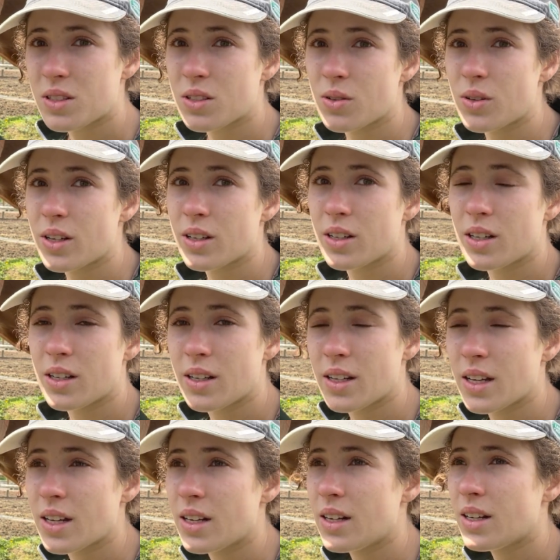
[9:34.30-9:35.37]
going on
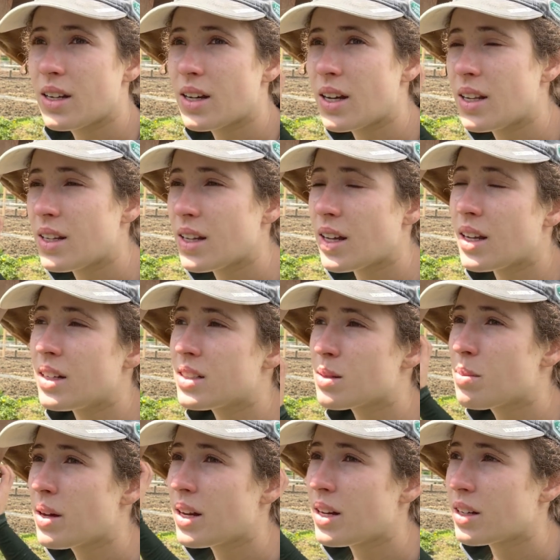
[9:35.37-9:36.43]
then, and then
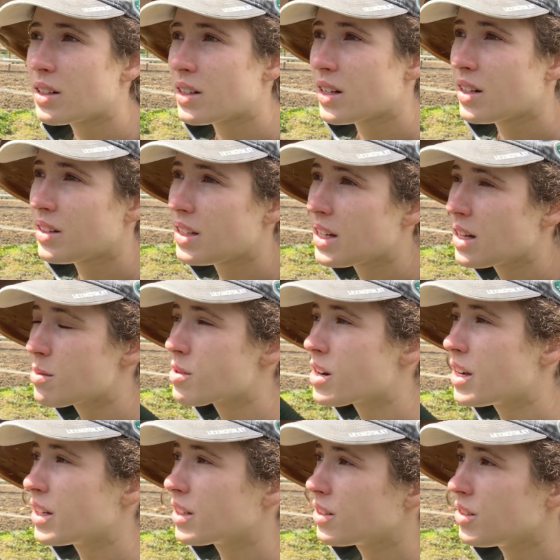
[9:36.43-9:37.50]
depending on how the
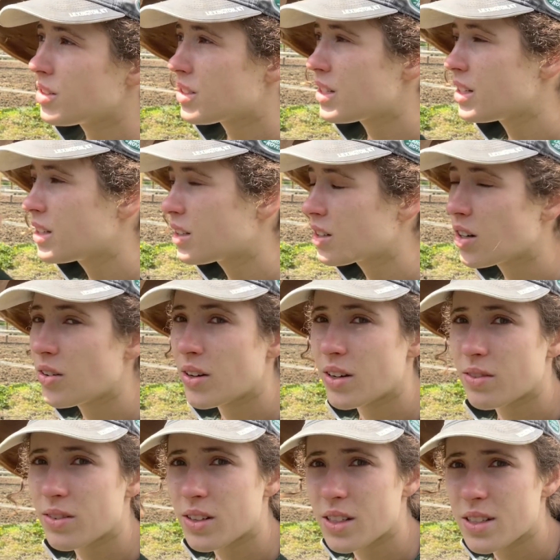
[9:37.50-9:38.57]
MRI goes, he can go in
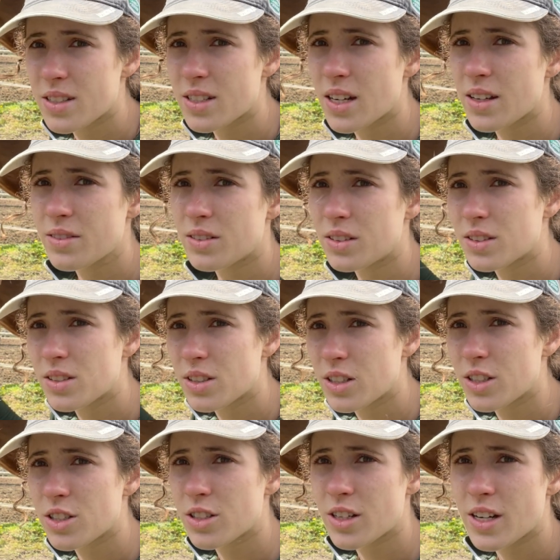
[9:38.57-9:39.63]
for the stifle
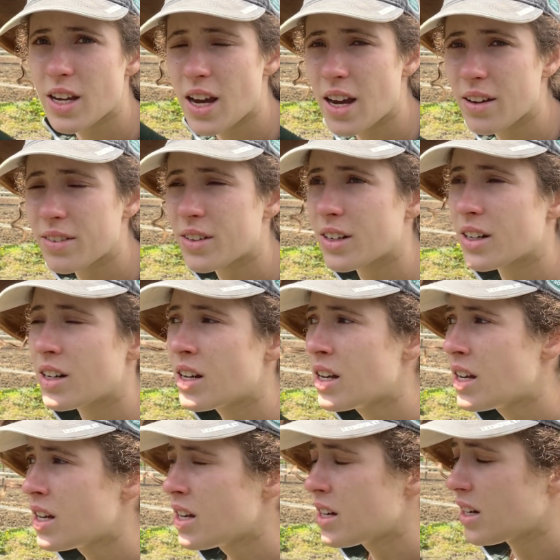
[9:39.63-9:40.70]
surgery after,
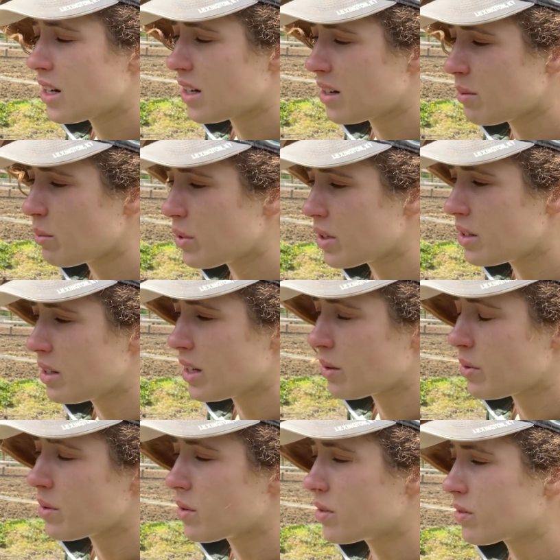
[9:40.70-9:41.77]
but like
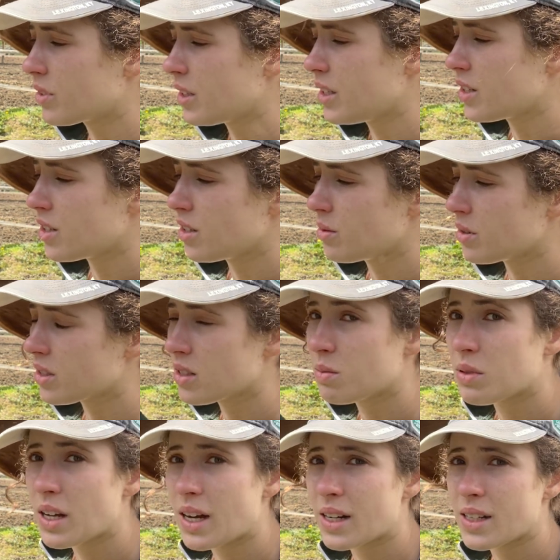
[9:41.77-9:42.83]
we won't really know what the
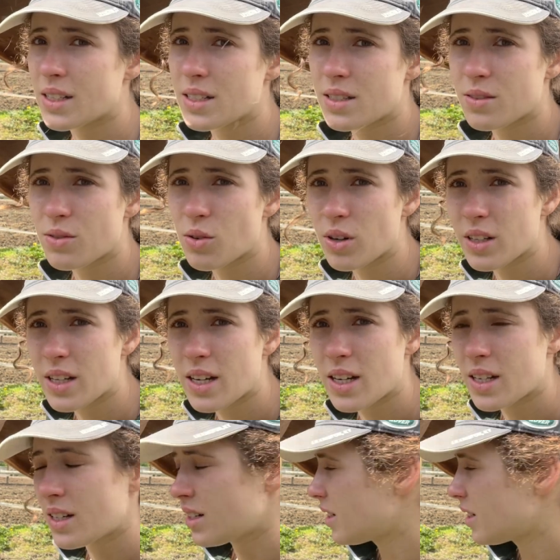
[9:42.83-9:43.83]
plan is for that